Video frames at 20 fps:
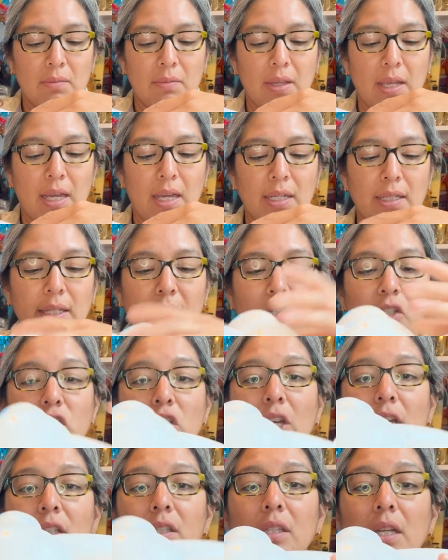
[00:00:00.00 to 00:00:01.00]
Nice and
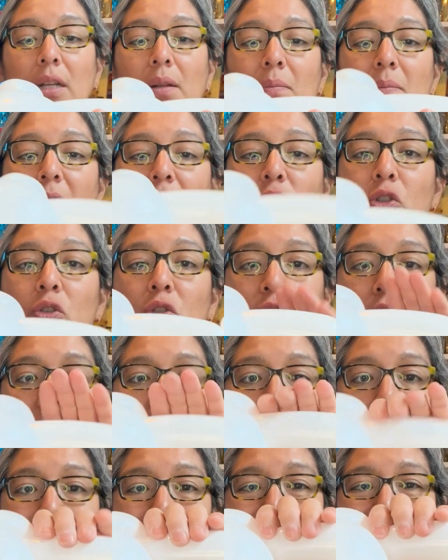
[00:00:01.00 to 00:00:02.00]
gentle, measure
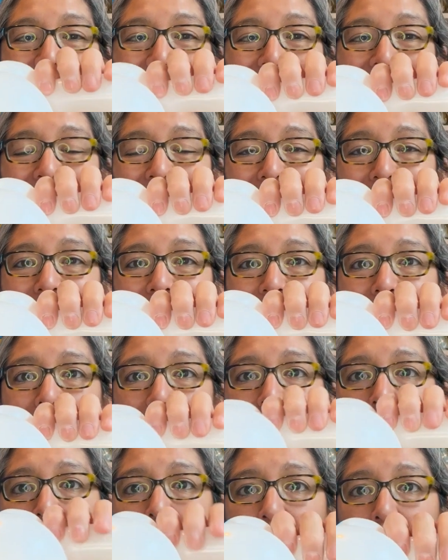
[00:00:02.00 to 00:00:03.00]
something like a hand here.